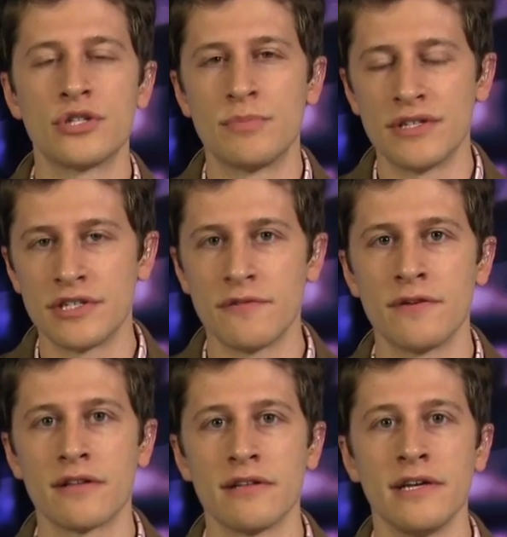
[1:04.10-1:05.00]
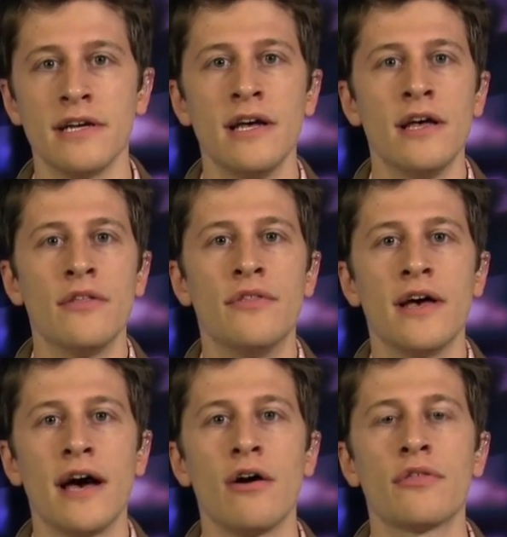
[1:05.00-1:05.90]
specifically
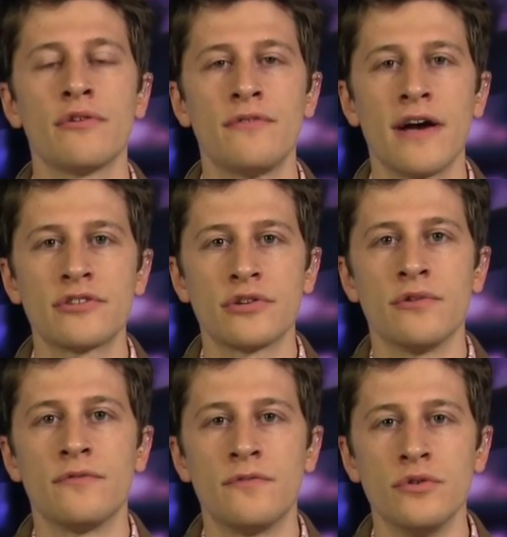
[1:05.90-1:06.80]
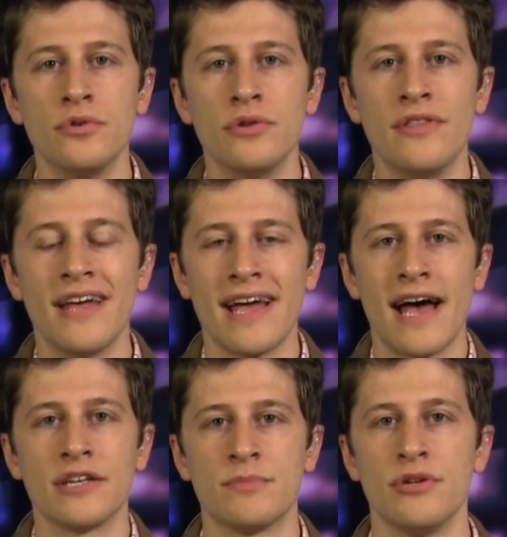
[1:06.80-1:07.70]
the health effects of food that
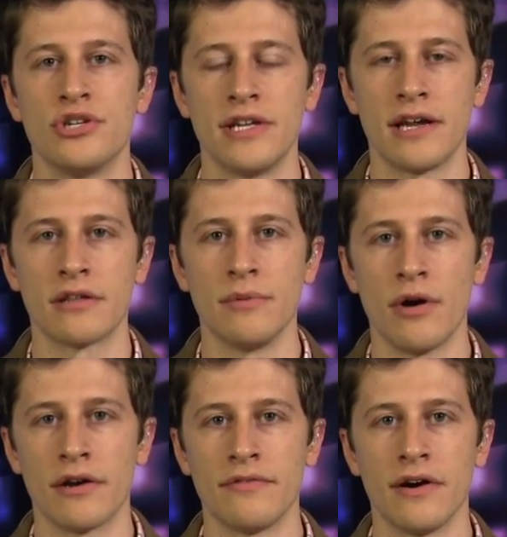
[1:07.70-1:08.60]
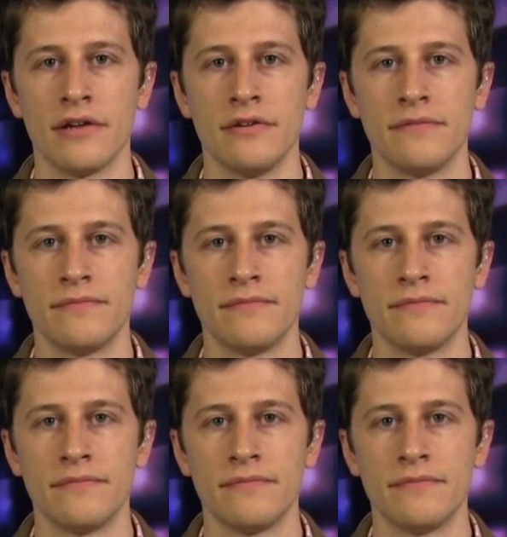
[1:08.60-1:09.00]
has been genetically modified?